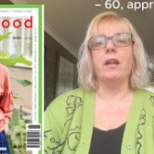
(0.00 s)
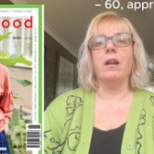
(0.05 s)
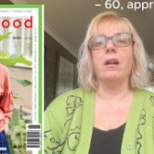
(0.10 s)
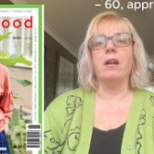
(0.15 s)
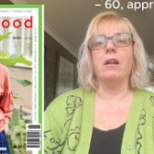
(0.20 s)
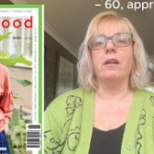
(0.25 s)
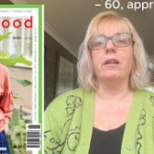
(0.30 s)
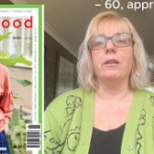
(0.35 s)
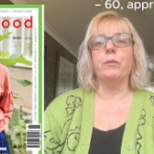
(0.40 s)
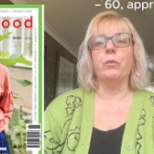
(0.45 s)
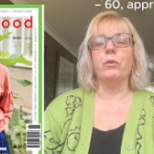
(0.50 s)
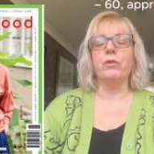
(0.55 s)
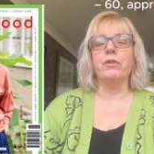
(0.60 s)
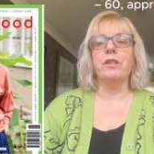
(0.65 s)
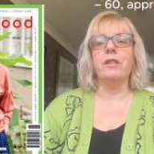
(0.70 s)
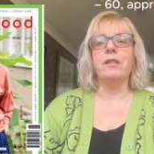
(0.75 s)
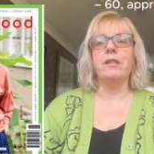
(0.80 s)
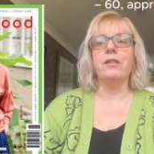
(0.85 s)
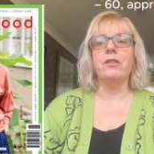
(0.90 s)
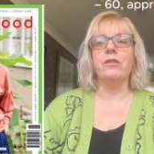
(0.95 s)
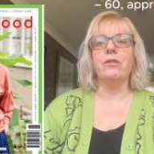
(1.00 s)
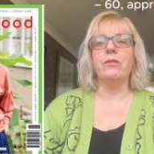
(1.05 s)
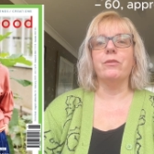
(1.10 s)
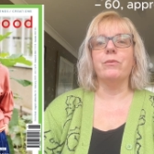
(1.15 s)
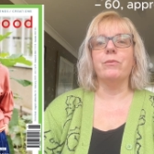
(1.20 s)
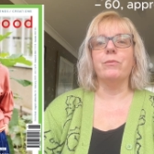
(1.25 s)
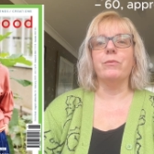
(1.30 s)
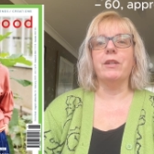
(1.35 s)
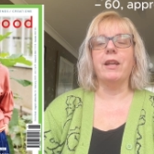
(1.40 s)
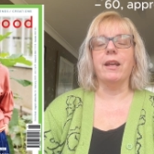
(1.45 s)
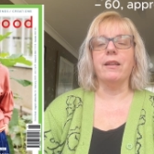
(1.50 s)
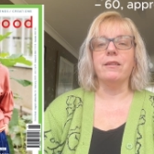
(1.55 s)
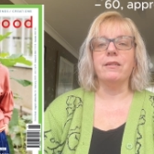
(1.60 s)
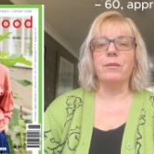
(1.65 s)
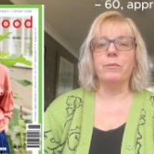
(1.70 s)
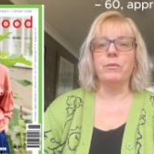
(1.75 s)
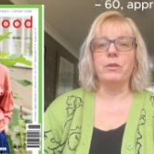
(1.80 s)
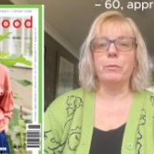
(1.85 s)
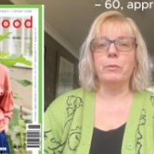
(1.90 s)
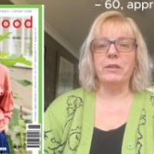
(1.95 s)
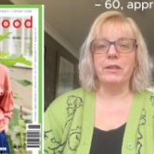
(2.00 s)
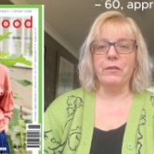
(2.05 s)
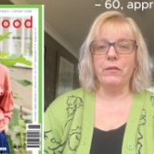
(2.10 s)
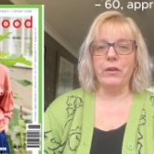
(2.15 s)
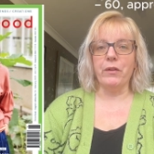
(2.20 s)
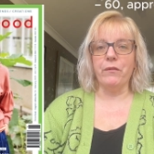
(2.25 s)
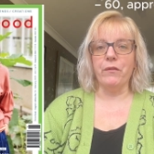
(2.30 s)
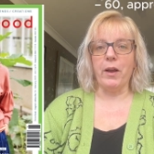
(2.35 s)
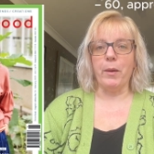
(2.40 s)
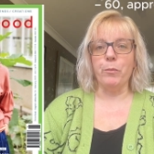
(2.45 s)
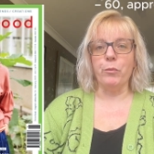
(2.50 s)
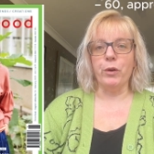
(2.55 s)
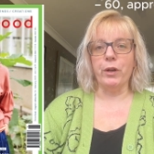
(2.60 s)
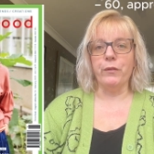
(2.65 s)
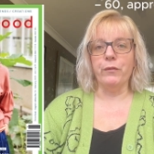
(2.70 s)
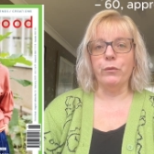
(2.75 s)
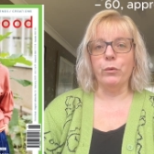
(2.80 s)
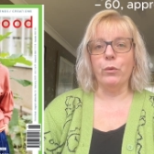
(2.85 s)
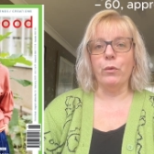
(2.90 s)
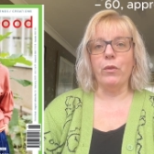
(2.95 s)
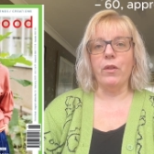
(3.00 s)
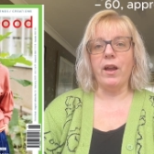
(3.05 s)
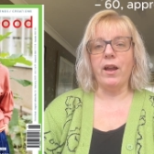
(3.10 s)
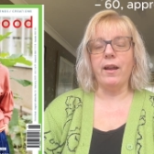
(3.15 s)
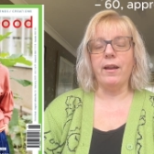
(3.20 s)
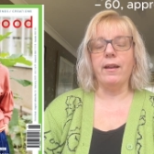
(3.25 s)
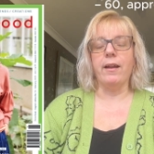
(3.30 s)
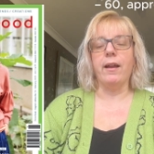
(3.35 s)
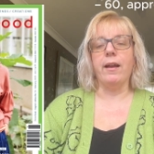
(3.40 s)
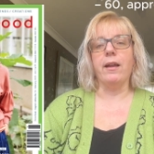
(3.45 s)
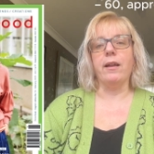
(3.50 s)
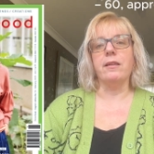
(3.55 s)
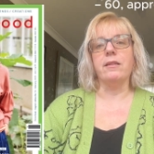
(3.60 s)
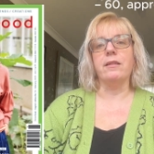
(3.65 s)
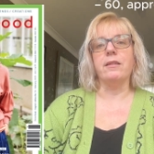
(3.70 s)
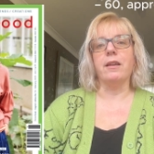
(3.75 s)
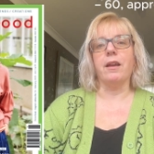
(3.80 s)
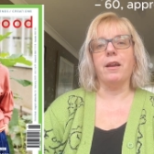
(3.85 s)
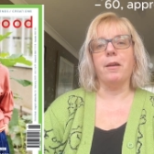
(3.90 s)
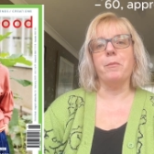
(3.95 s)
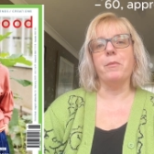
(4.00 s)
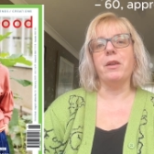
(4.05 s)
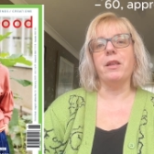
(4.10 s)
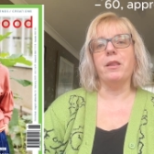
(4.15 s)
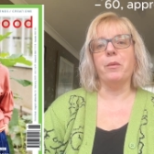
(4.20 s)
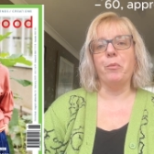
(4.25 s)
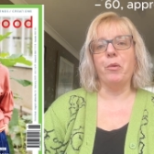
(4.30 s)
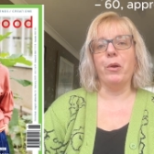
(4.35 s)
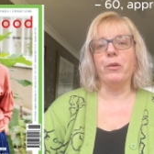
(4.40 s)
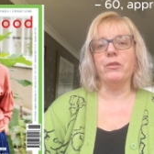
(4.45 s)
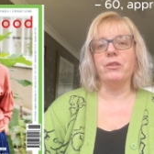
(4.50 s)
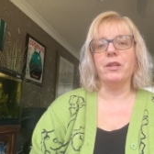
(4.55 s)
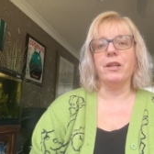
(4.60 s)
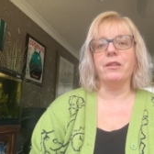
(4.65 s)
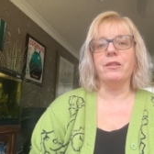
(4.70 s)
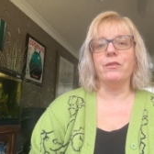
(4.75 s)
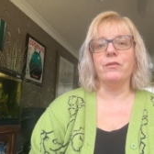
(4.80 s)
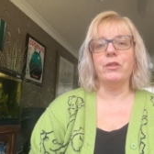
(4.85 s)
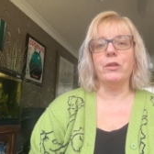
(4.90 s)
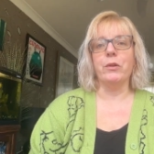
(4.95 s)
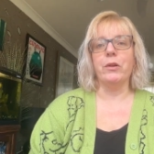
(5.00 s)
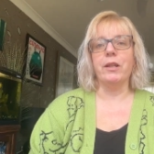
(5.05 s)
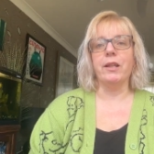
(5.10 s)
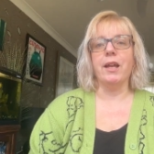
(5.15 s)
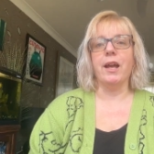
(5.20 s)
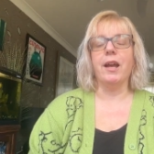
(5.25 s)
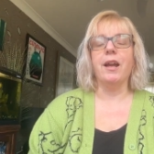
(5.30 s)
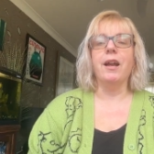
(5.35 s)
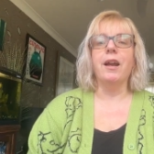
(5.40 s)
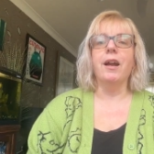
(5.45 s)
I wanted to get some specific fabric for that, and in the process of doing that